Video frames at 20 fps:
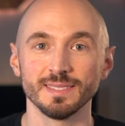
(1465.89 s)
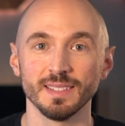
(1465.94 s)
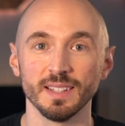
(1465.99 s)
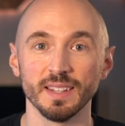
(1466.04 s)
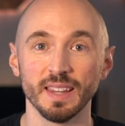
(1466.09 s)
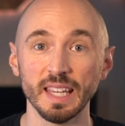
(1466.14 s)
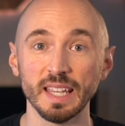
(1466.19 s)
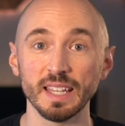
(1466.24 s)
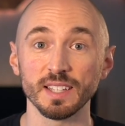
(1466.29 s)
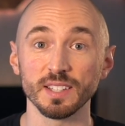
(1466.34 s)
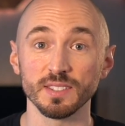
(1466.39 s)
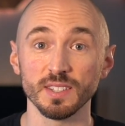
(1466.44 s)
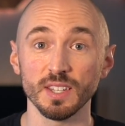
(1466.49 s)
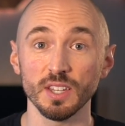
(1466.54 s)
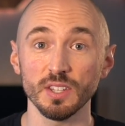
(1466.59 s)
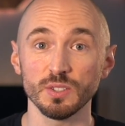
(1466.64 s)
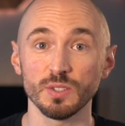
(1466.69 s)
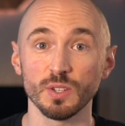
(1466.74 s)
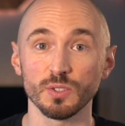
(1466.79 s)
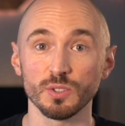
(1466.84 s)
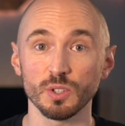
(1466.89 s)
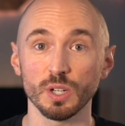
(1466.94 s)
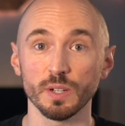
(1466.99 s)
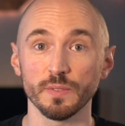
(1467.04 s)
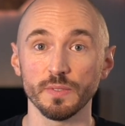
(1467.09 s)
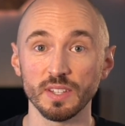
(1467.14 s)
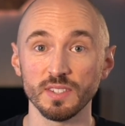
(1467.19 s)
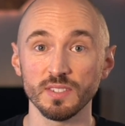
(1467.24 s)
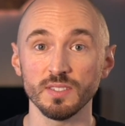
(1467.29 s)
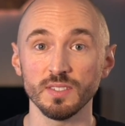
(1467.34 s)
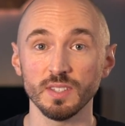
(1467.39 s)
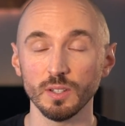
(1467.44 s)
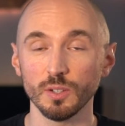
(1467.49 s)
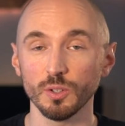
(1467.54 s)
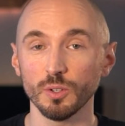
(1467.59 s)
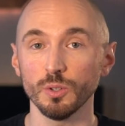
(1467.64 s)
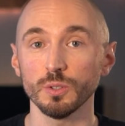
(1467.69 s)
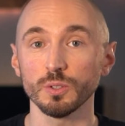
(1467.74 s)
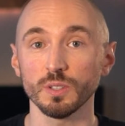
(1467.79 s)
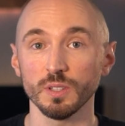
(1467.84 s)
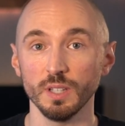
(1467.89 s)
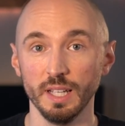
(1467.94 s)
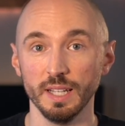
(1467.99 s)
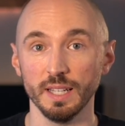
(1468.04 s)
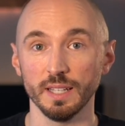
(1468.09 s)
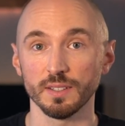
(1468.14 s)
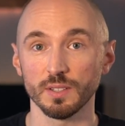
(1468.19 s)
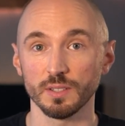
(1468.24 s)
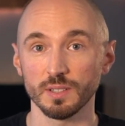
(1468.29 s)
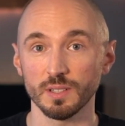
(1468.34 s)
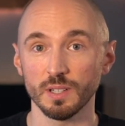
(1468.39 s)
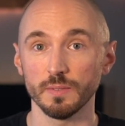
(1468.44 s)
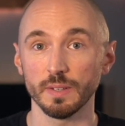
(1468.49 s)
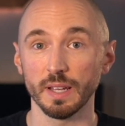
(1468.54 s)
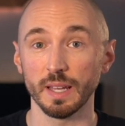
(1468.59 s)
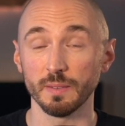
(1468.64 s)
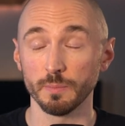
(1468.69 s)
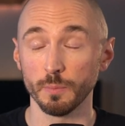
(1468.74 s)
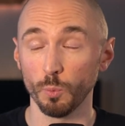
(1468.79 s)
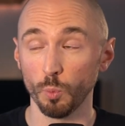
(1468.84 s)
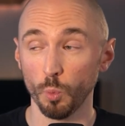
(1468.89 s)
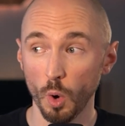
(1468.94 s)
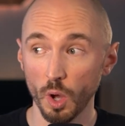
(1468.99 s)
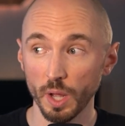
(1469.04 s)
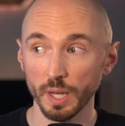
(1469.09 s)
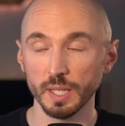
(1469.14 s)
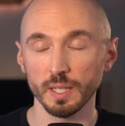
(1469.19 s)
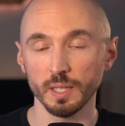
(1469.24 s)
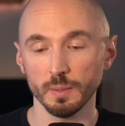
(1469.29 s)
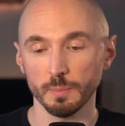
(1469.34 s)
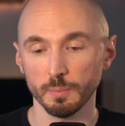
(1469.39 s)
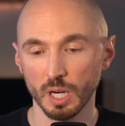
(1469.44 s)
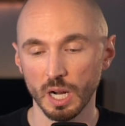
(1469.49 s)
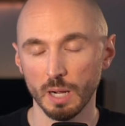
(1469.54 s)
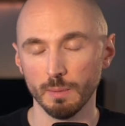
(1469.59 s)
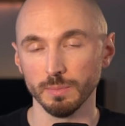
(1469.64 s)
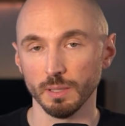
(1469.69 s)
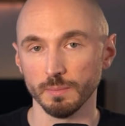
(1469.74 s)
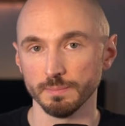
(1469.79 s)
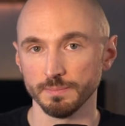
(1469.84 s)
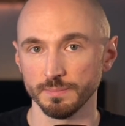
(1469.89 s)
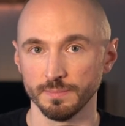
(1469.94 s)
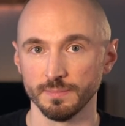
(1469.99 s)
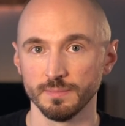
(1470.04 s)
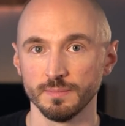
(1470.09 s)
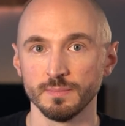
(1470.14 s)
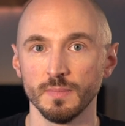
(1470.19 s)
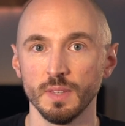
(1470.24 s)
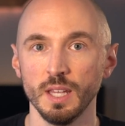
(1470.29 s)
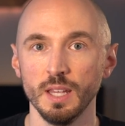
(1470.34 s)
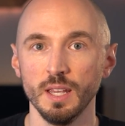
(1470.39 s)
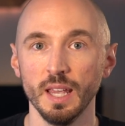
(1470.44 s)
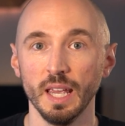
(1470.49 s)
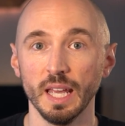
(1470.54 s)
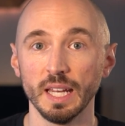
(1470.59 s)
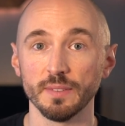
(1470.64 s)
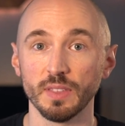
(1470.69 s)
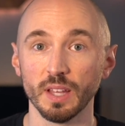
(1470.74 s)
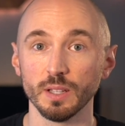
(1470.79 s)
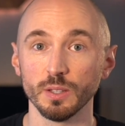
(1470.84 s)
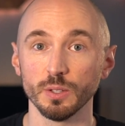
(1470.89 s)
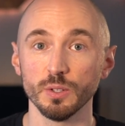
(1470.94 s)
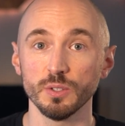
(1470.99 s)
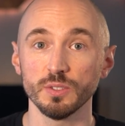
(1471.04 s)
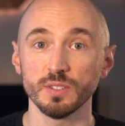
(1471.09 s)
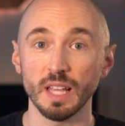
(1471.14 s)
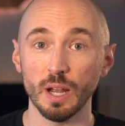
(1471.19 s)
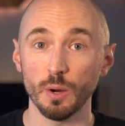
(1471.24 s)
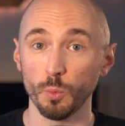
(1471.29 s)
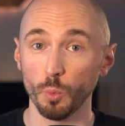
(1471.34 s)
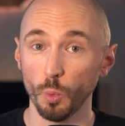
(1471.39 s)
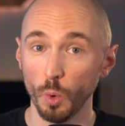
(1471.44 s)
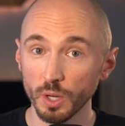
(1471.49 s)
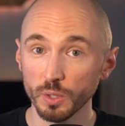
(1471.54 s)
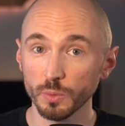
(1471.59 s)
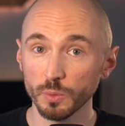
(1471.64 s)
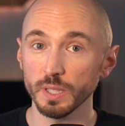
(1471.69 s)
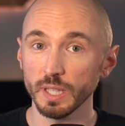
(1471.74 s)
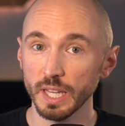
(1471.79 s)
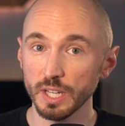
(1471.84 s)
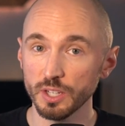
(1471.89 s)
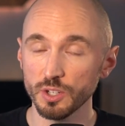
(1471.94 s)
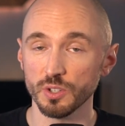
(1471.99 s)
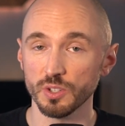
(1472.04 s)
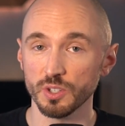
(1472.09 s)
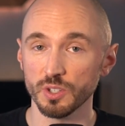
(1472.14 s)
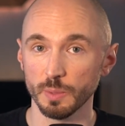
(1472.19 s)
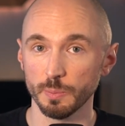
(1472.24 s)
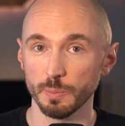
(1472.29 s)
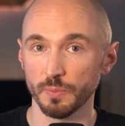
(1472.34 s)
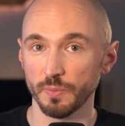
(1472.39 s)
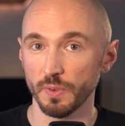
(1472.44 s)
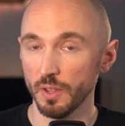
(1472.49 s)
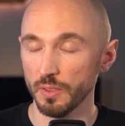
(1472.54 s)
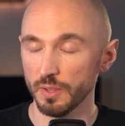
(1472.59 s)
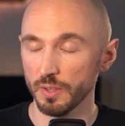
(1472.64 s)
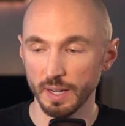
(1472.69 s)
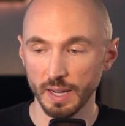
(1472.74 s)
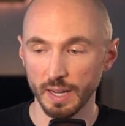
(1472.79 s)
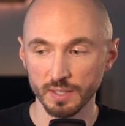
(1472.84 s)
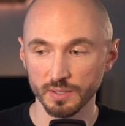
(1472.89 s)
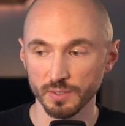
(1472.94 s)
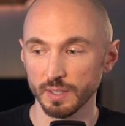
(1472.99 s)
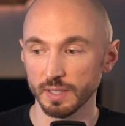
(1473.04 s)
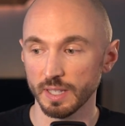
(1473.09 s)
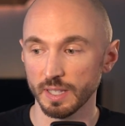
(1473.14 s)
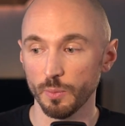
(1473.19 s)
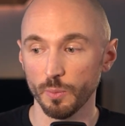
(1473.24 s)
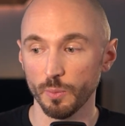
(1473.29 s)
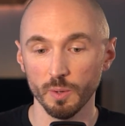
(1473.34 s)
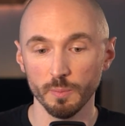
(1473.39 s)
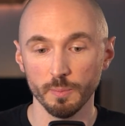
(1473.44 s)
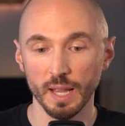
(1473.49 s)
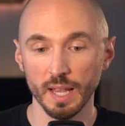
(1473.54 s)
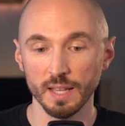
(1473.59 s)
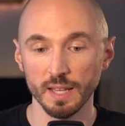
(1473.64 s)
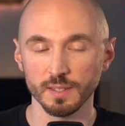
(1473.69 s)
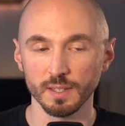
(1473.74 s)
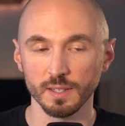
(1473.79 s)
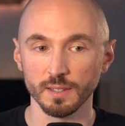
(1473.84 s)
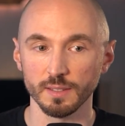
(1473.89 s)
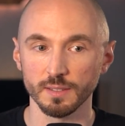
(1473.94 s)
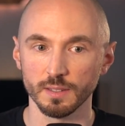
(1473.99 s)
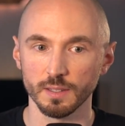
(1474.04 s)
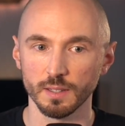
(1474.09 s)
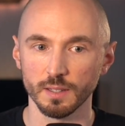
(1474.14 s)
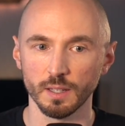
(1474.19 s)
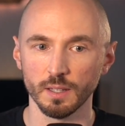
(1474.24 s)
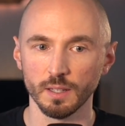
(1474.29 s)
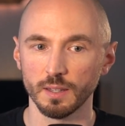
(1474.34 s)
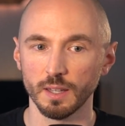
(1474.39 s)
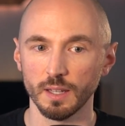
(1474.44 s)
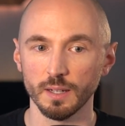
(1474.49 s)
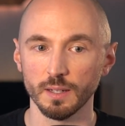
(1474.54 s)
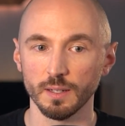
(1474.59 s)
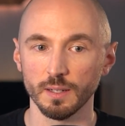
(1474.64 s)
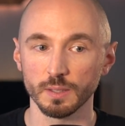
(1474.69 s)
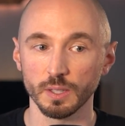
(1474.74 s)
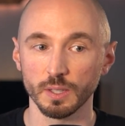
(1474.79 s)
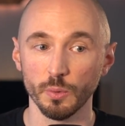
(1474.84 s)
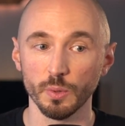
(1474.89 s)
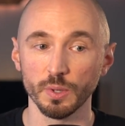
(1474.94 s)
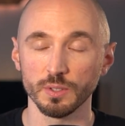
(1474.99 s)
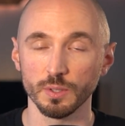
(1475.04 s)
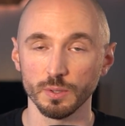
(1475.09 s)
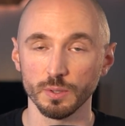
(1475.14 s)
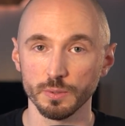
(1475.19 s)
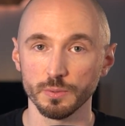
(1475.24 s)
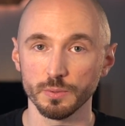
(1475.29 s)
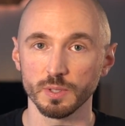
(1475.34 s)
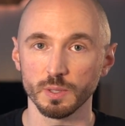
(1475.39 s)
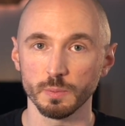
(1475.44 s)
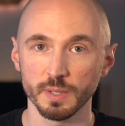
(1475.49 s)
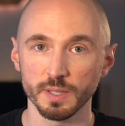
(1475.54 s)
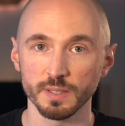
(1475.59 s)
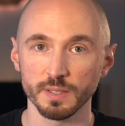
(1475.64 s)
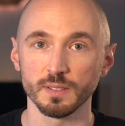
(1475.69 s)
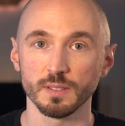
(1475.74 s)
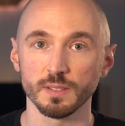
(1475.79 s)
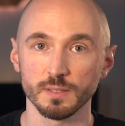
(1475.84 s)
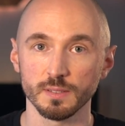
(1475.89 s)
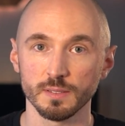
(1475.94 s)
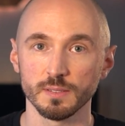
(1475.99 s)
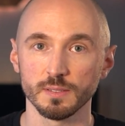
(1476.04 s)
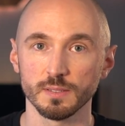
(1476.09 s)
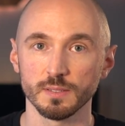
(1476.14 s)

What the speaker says: They exist to serve a single client, to solve one problem. And if they lose that one relationship, if all their eggs are in that one basket, they're going to lose their business.